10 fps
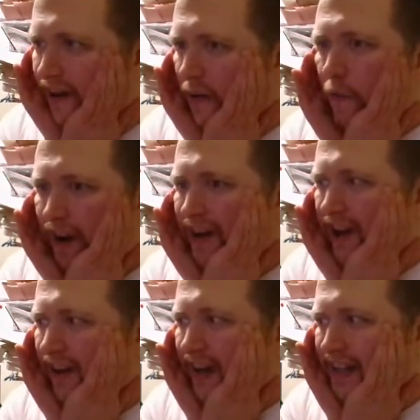And why
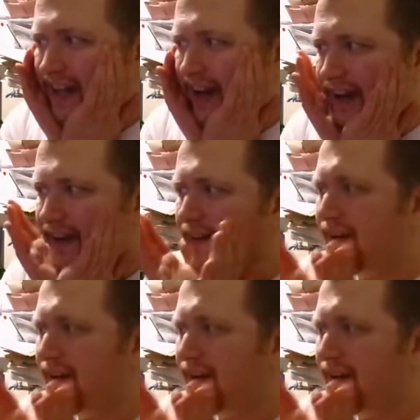can't I say it?